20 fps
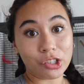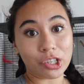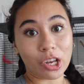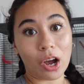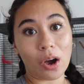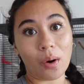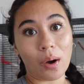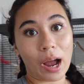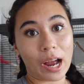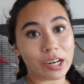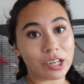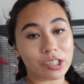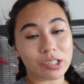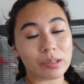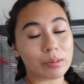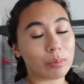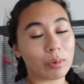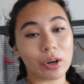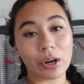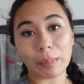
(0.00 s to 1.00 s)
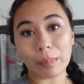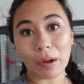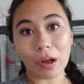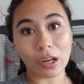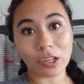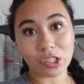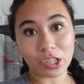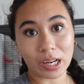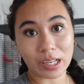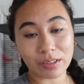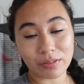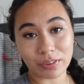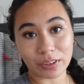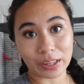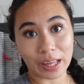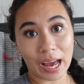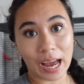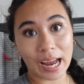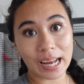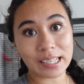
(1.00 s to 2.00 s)
So I just want to apologize for
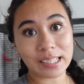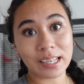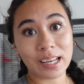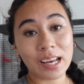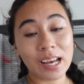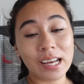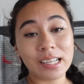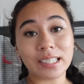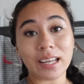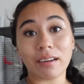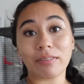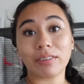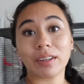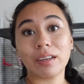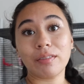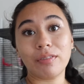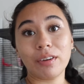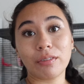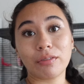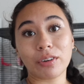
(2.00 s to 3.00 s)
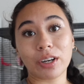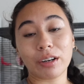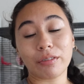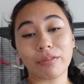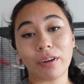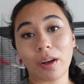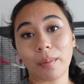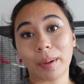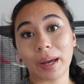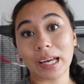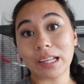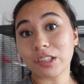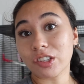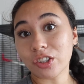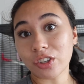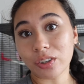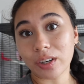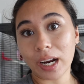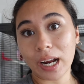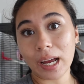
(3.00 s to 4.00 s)
that. Definitely feel free to follow my
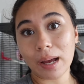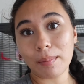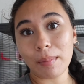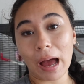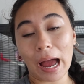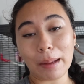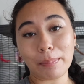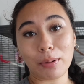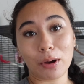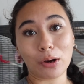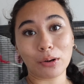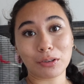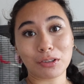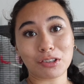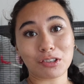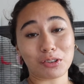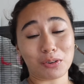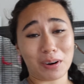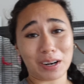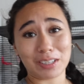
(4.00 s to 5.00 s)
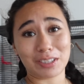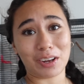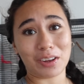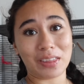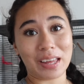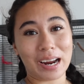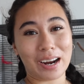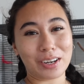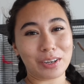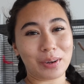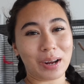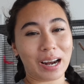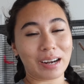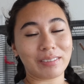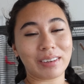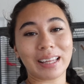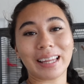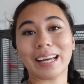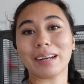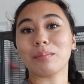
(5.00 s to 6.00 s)
Instagram. I post stories on there and you kind
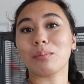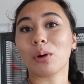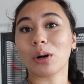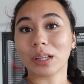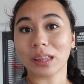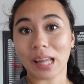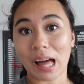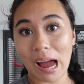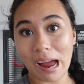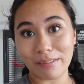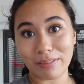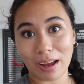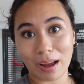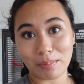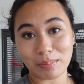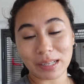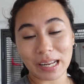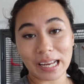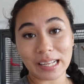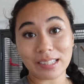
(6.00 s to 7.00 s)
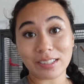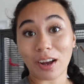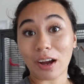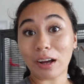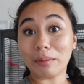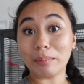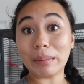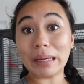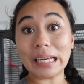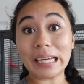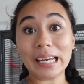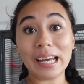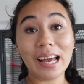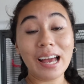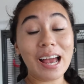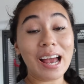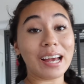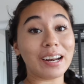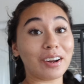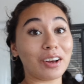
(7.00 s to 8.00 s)
of get like more live updates on me
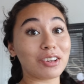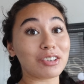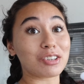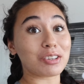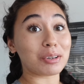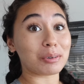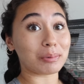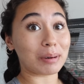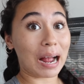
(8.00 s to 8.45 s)
and also the